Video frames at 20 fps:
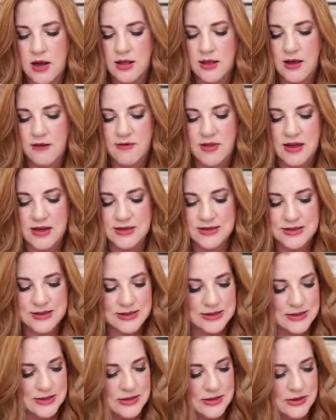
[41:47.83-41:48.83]
I love this.
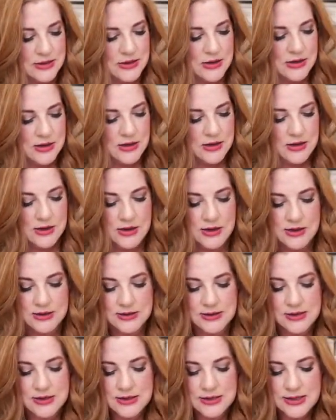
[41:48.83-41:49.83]

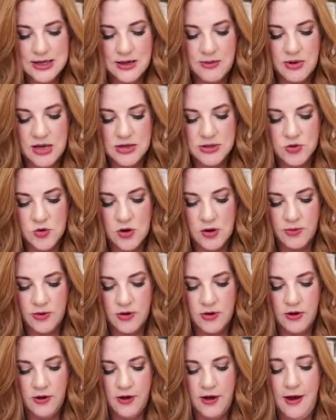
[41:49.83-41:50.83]
Isn't this going to be
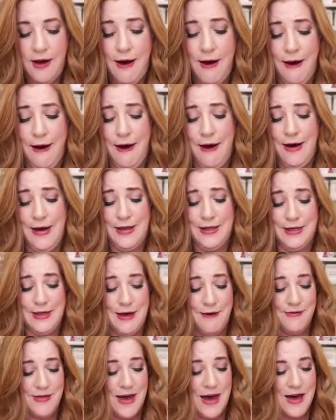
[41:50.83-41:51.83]
adorable? I
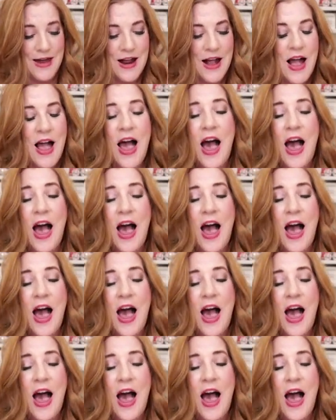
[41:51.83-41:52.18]
love that.